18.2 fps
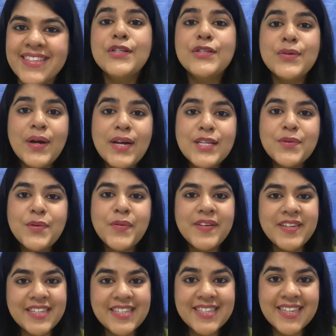So as we
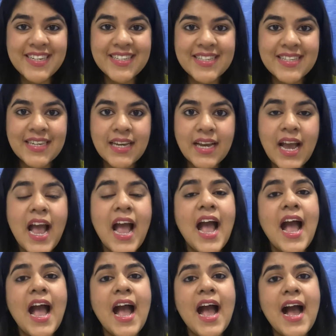were discussing,
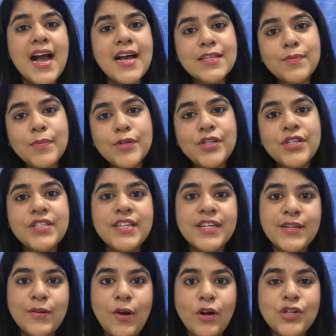as much as
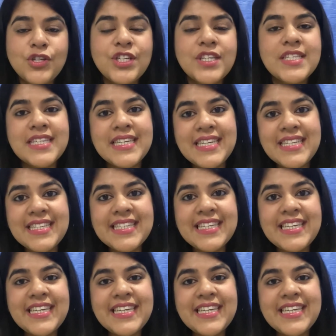technology is easy,